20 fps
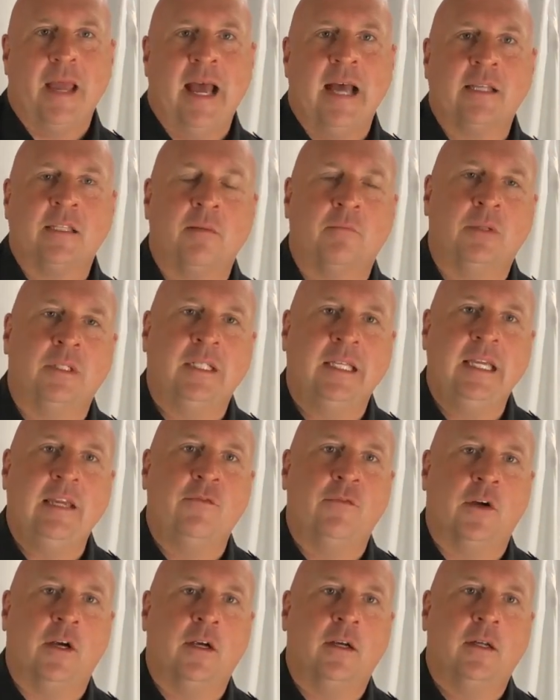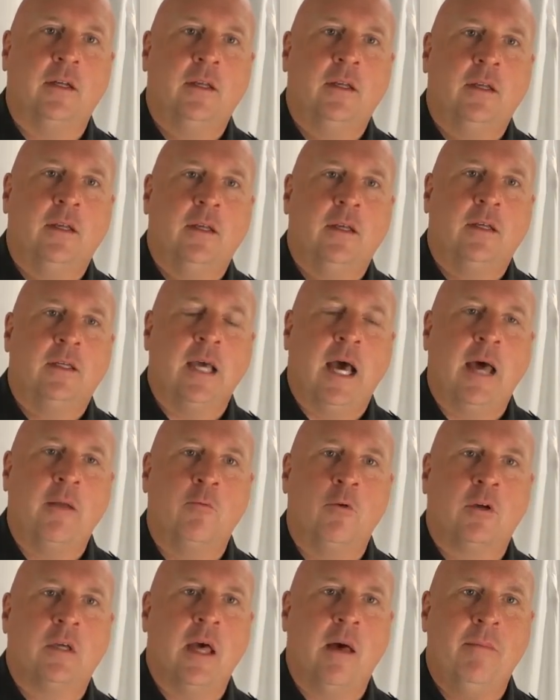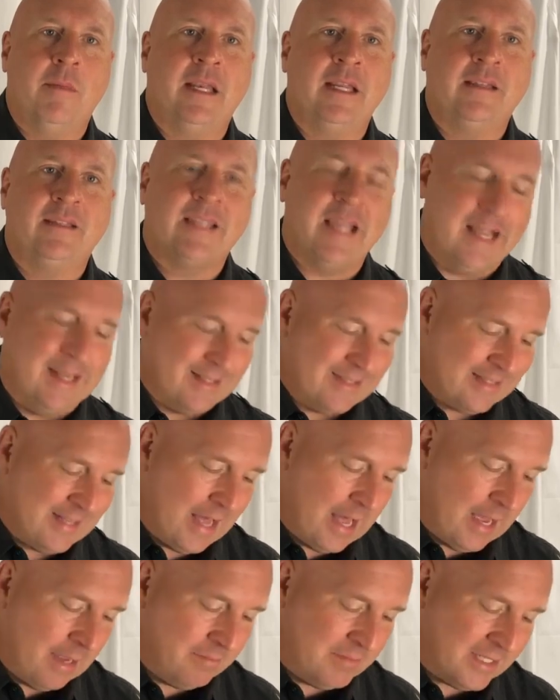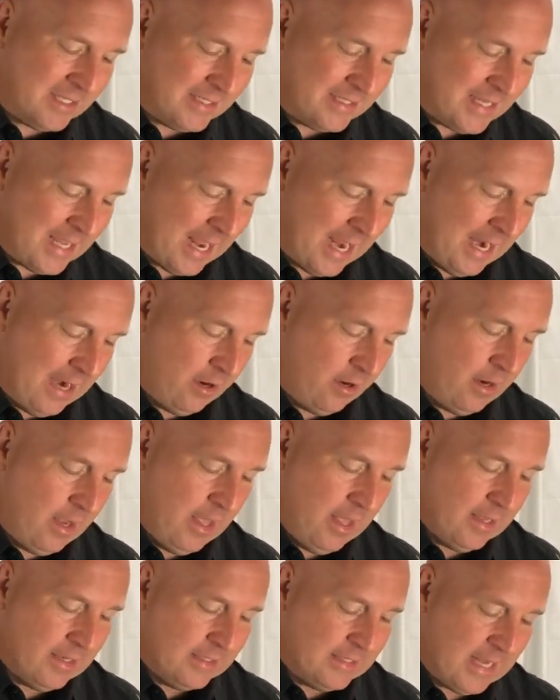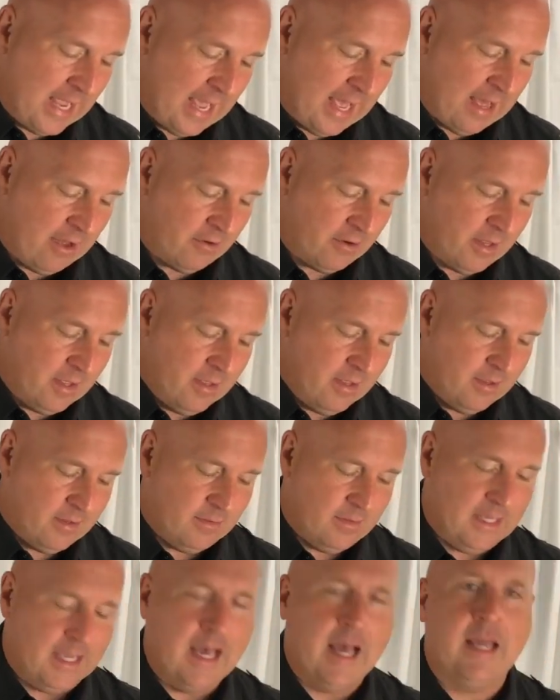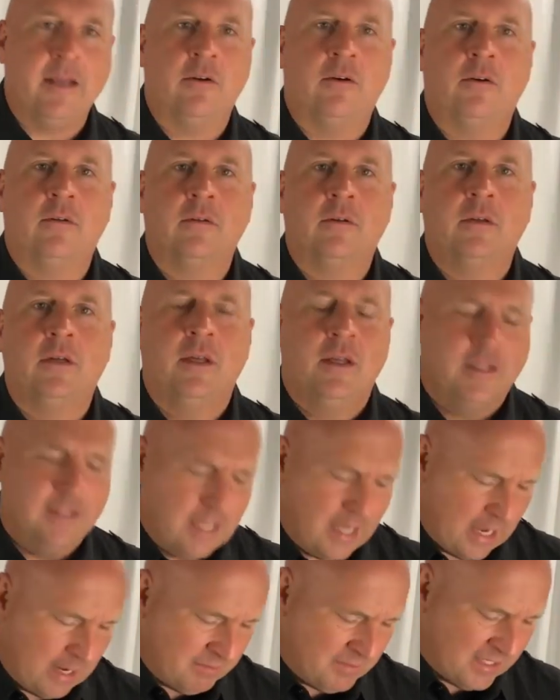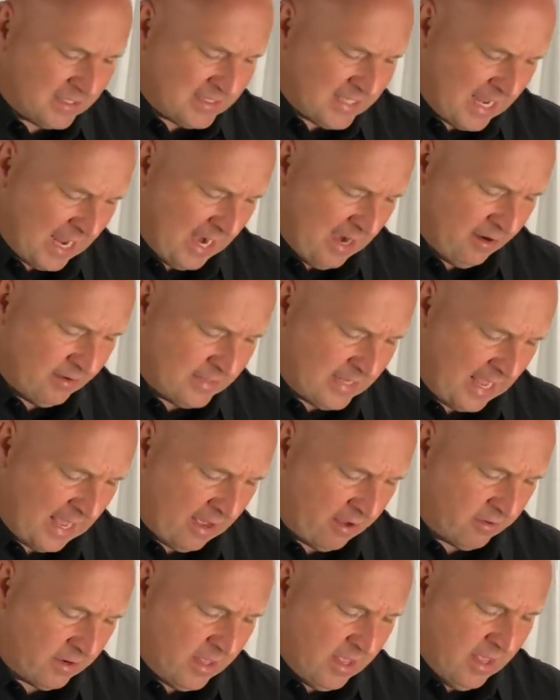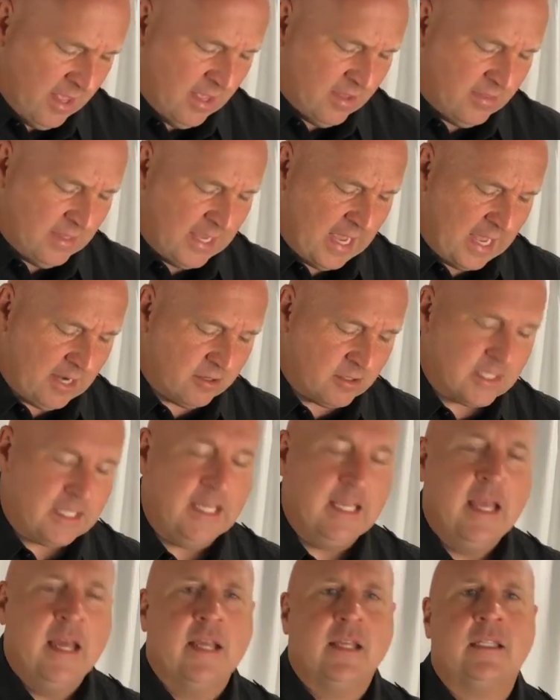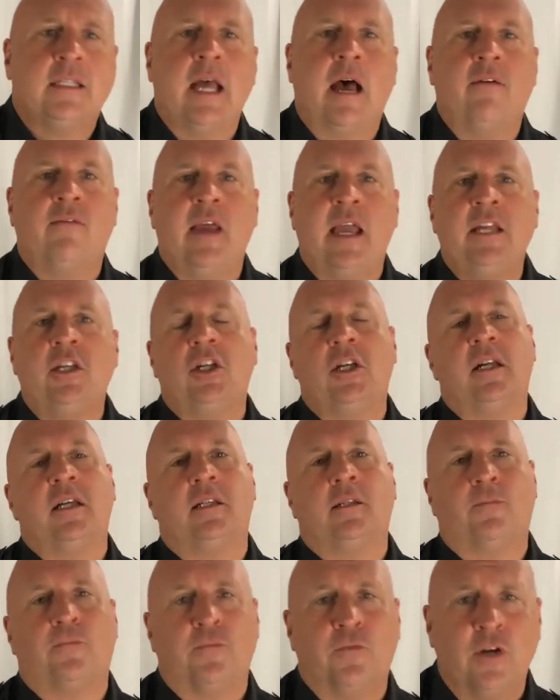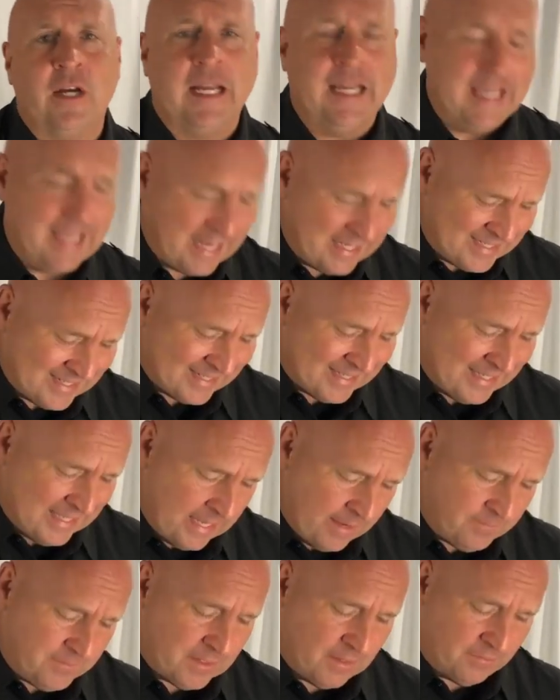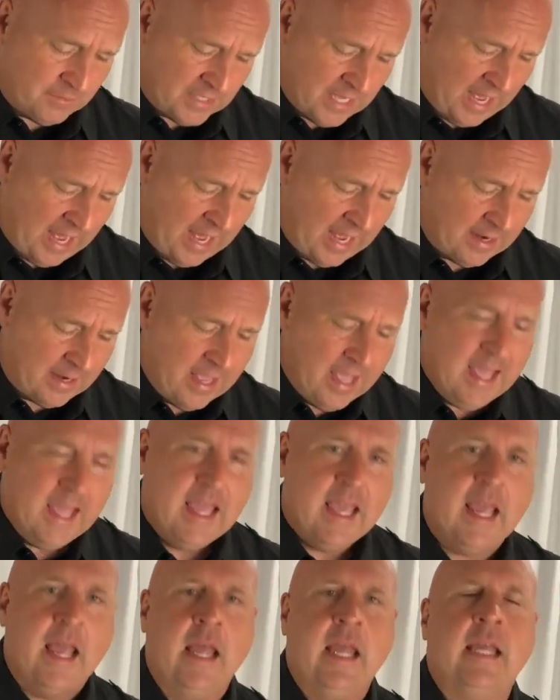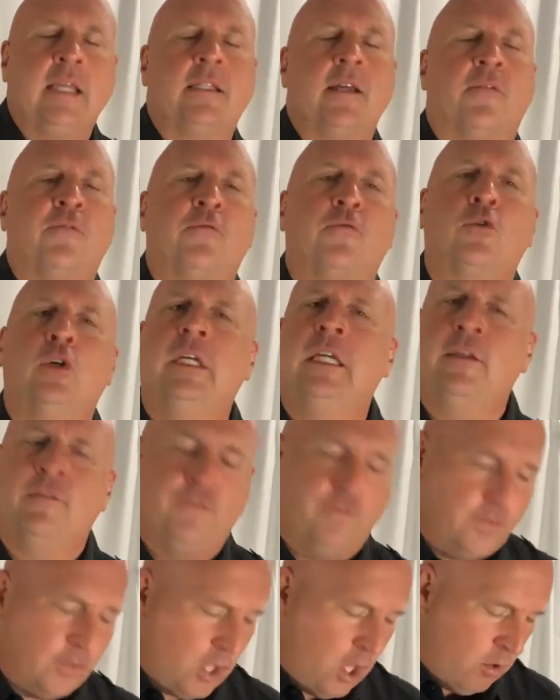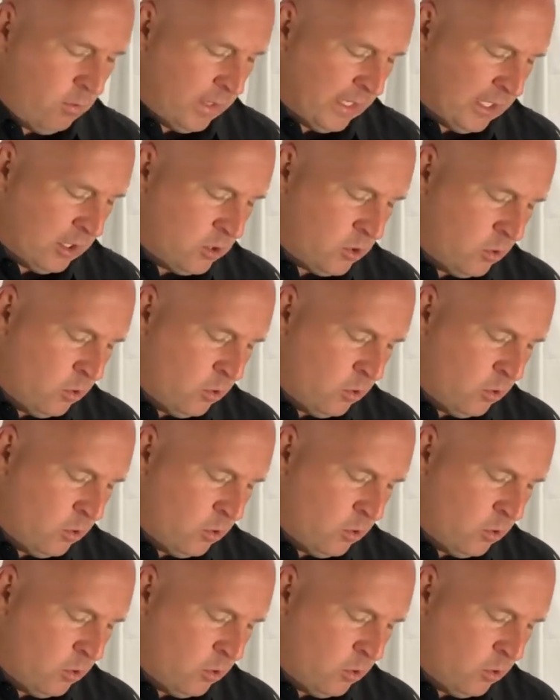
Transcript: as a believer, God will come in and say, it's time to tear down the idol. Time to tear down the idol. See, salvation is free. It's a gift of God. It's a free-flowing,